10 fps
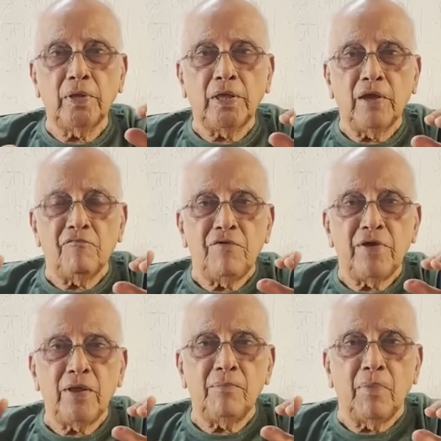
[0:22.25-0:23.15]
a
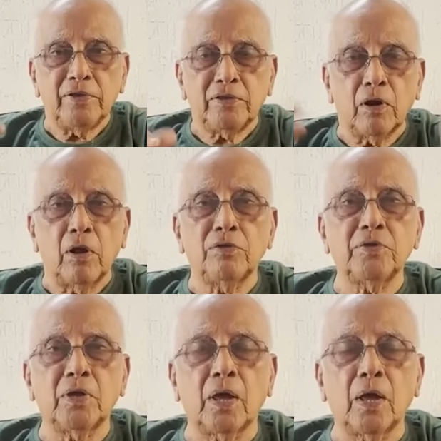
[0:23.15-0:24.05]
very
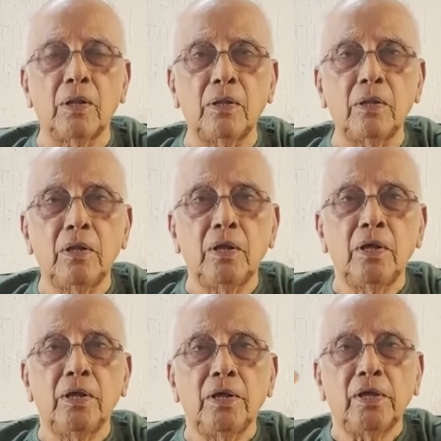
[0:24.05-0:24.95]
mythological,
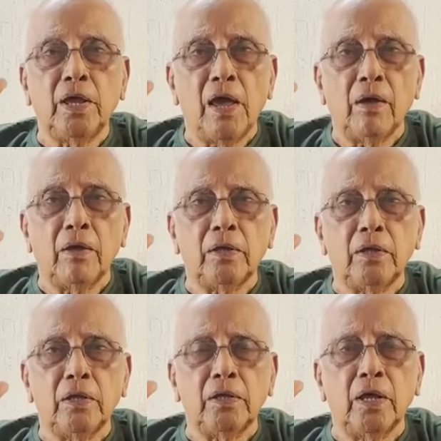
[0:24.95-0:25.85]
a,
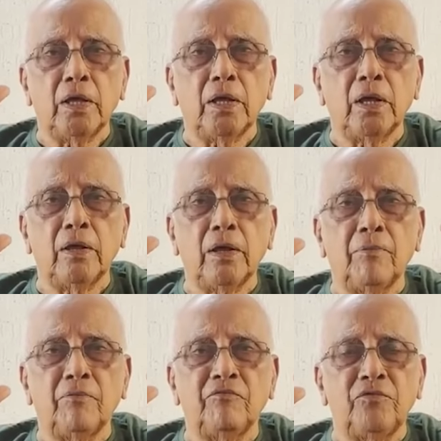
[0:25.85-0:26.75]
a, a,
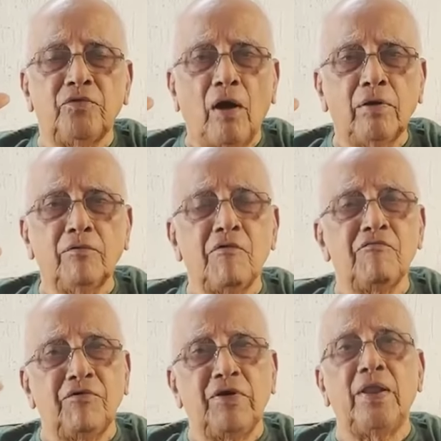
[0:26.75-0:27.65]
a, of a
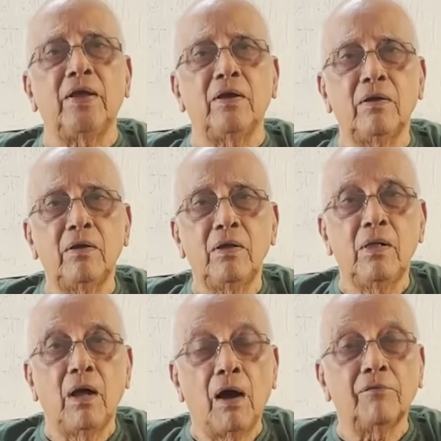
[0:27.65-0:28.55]
feeling
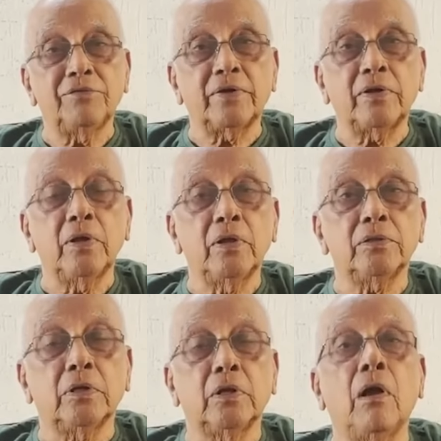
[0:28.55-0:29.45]
of that
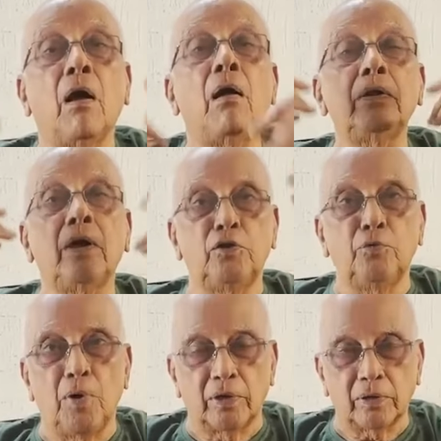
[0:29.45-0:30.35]
God
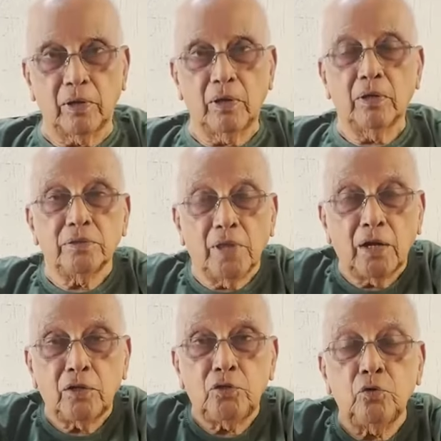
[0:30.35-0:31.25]
Hanuman.
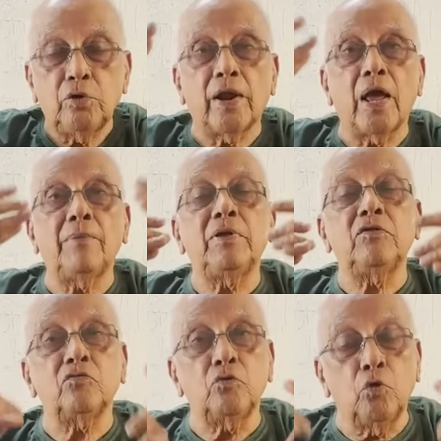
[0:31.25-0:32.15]
That you grab in
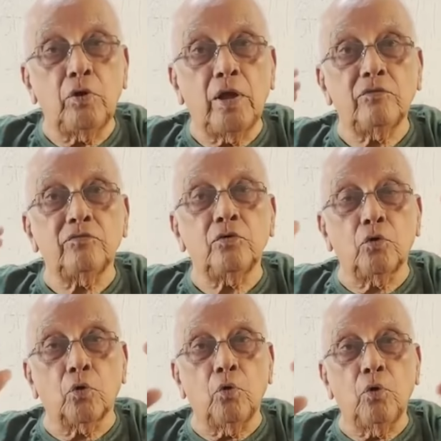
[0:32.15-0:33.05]
slowly as you
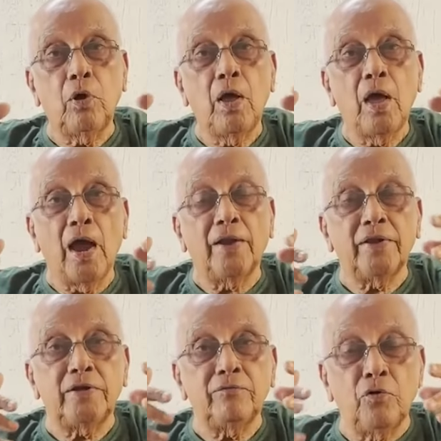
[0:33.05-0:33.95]
grow, and the
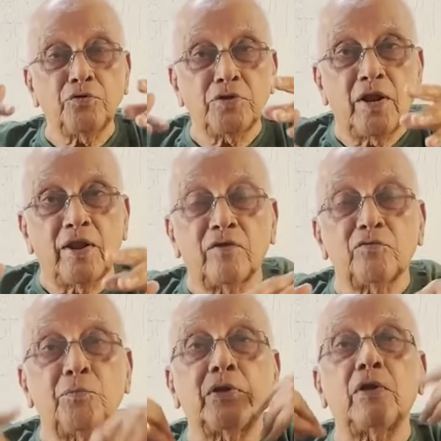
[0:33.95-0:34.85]
devotional
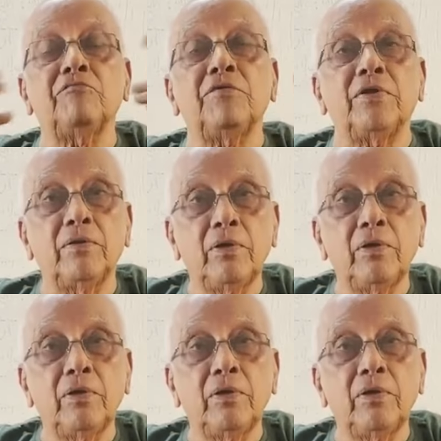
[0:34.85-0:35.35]
aspect of it,